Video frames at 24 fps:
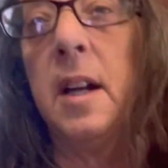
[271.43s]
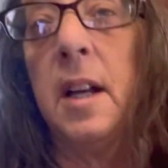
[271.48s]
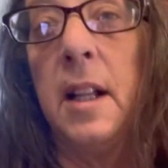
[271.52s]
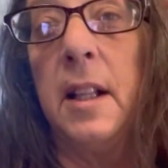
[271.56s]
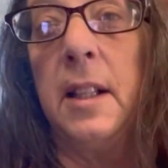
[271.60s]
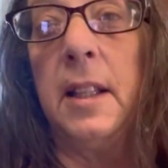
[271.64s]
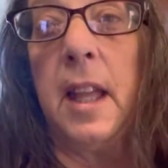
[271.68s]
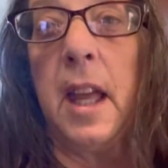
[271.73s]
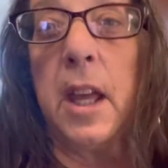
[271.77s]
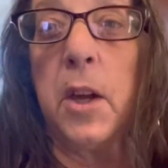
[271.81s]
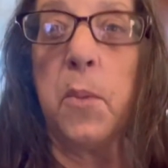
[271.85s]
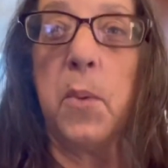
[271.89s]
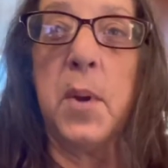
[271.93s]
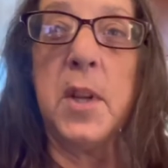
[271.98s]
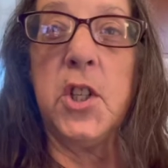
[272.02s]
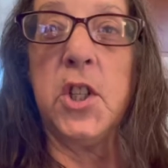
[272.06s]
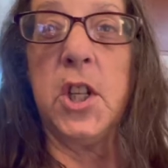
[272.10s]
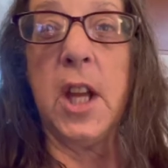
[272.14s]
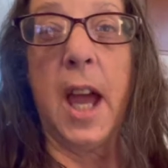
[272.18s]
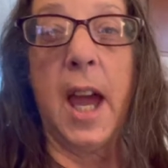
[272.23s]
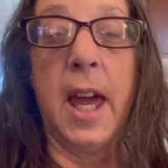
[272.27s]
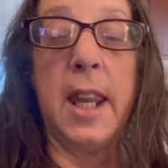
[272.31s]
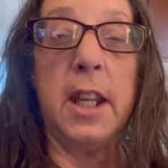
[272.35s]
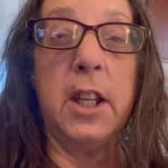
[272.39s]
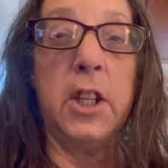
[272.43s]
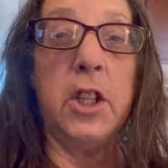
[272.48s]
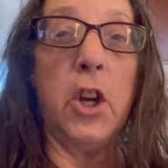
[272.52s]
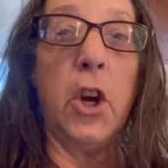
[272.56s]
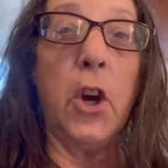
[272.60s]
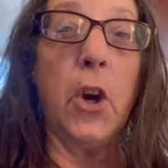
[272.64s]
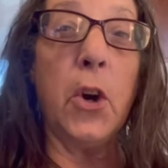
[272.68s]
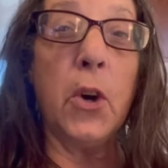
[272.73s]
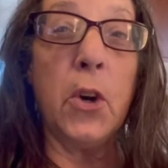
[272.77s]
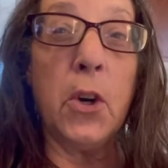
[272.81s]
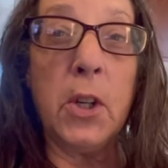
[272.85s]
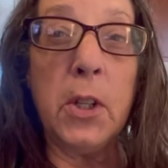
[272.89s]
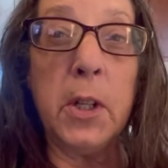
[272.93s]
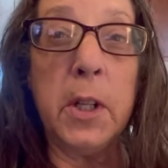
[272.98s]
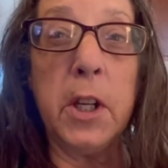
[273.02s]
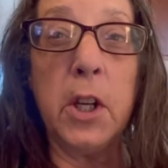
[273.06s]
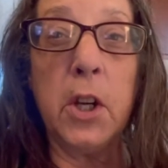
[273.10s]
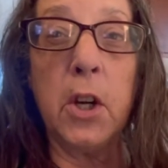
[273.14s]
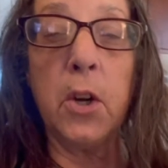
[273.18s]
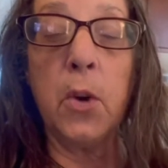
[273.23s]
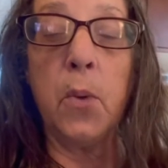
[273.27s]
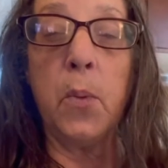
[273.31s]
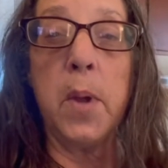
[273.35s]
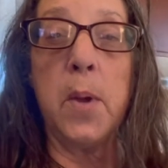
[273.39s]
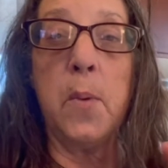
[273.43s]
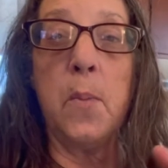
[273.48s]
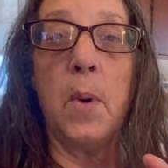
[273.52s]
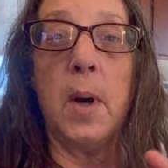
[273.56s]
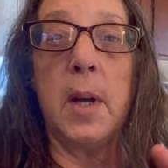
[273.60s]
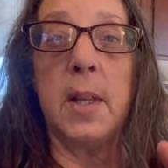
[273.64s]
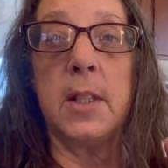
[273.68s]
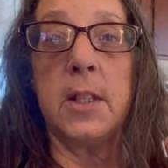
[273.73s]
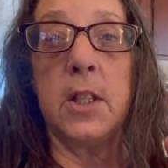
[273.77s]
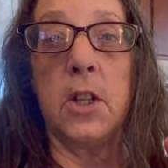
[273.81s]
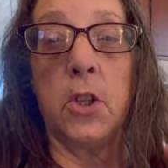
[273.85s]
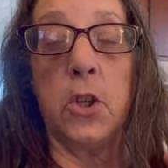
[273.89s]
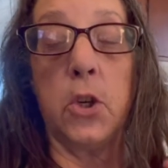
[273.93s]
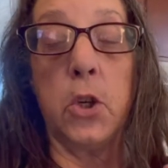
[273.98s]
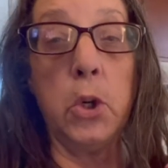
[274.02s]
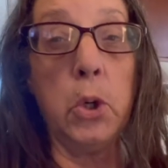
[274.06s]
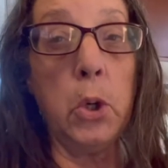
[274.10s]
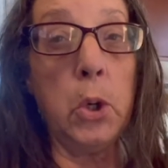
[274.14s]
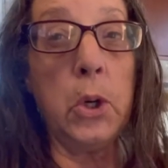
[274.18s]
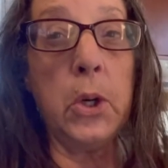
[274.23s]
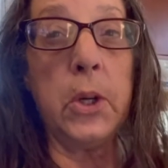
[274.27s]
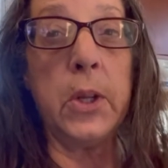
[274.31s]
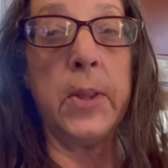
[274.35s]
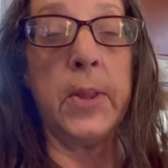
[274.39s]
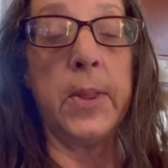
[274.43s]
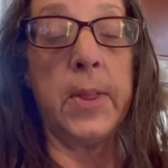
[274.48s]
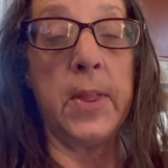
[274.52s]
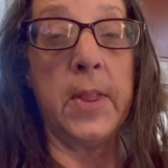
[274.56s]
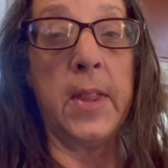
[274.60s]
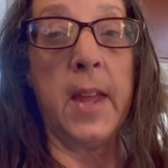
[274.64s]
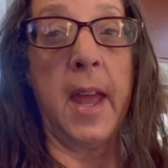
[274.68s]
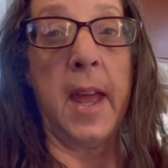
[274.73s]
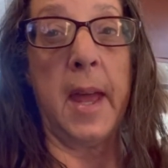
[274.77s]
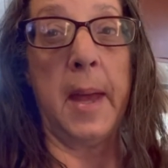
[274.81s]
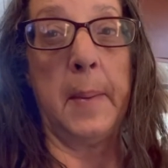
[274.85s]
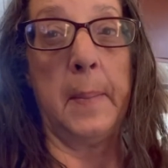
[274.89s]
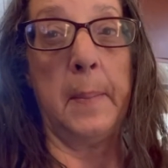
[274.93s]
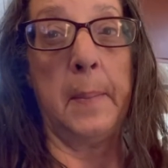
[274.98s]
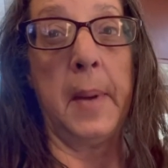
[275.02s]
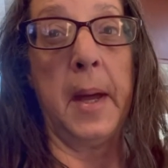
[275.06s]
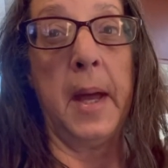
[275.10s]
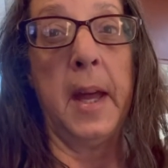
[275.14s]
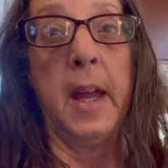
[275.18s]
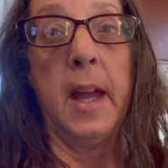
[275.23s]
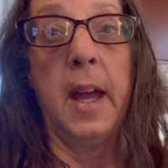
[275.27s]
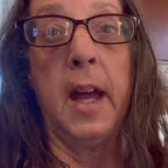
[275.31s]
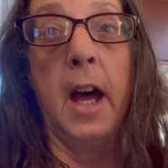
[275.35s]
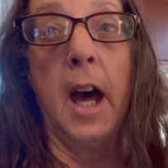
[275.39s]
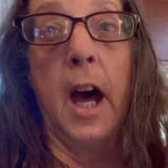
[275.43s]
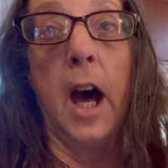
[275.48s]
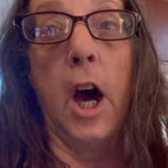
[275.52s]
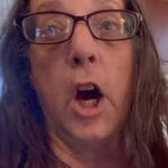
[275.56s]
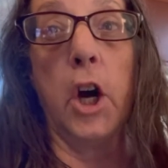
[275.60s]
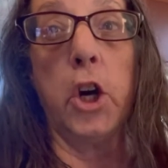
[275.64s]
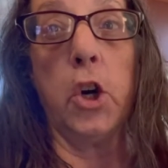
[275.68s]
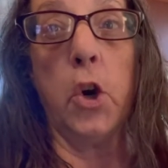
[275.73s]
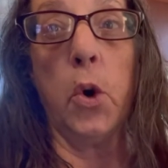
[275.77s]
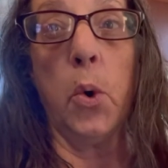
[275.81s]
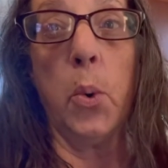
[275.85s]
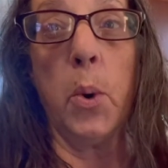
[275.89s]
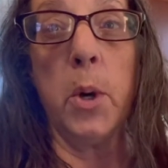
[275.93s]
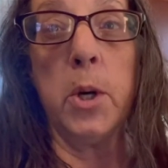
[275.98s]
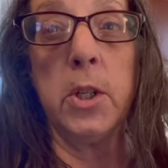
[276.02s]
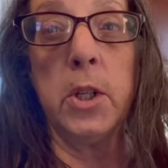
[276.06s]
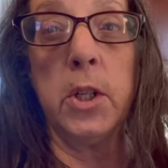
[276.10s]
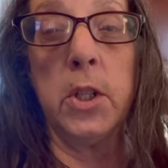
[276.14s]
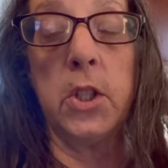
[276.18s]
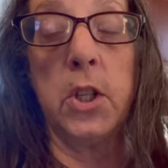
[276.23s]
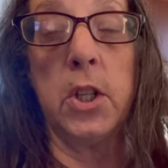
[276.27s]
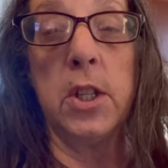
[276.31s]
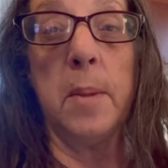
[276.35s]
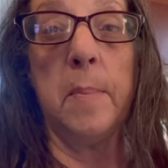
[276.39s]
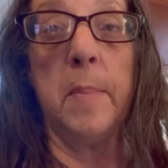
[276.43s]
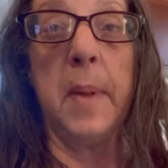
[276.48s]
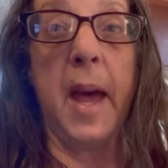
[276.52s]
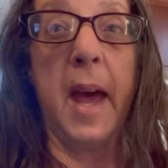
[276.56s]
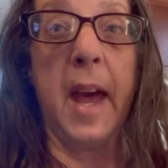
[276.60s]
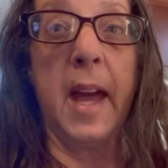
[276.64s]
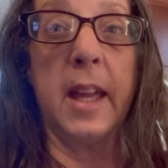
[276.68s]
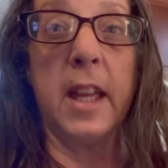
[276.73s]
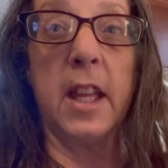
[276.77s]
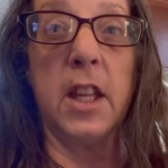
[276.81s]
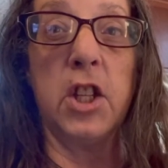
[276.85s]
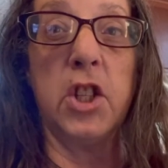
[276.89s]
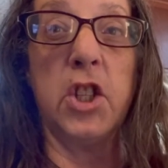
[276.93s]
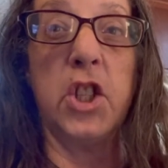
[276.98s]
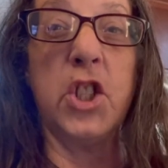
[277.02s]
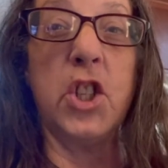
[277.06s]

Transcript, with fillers: Like we chatted earlier, we want to cook them according to the package